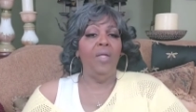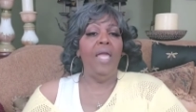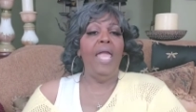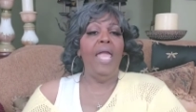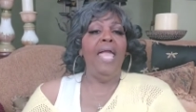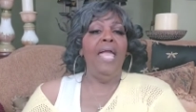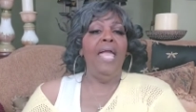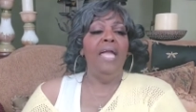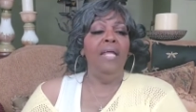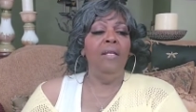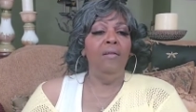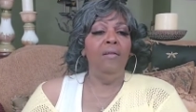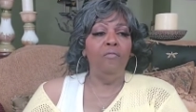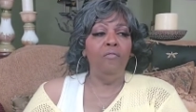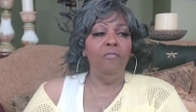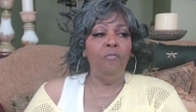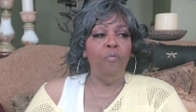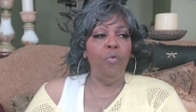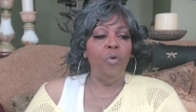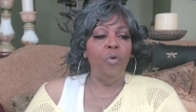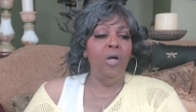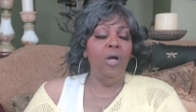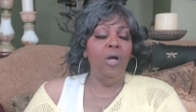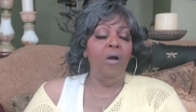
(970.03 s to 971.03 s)
And
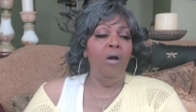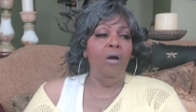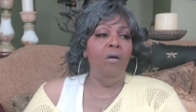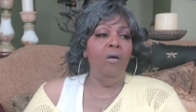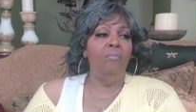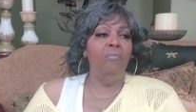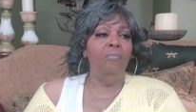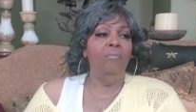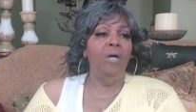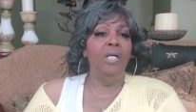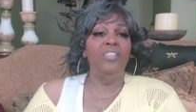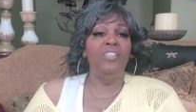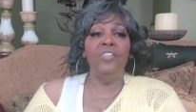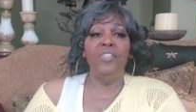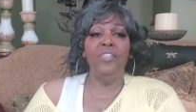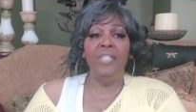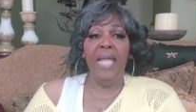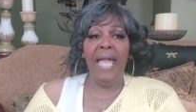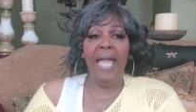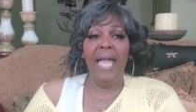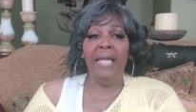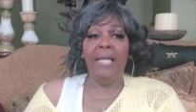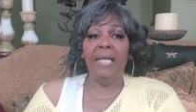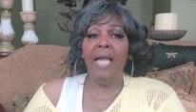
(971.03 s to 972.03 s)
for a
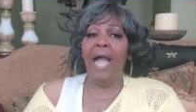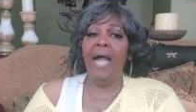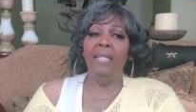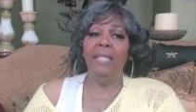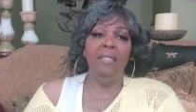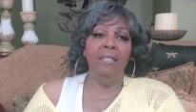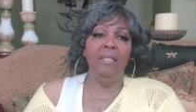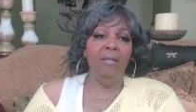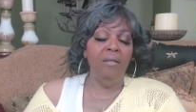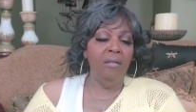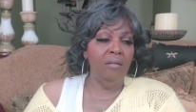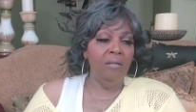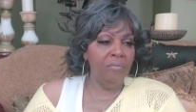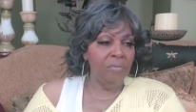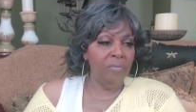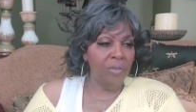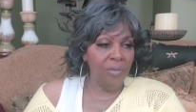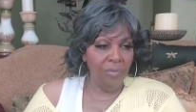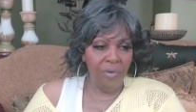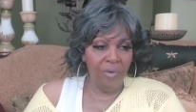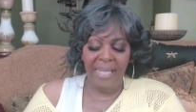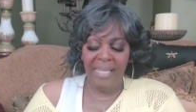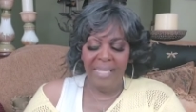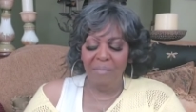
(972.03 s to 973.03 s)
snack, I love
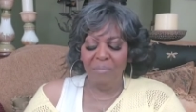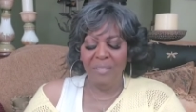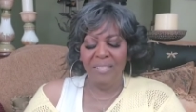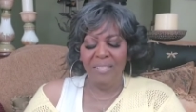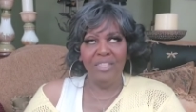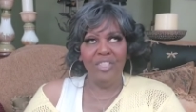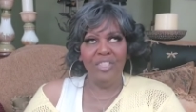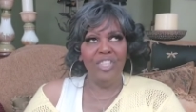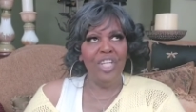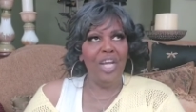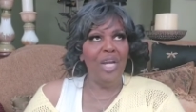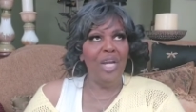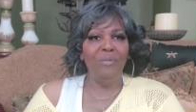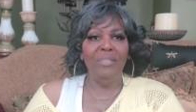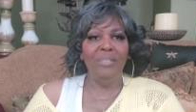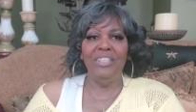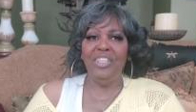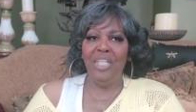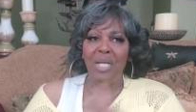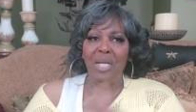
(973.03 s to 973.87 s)
grapes and cherries.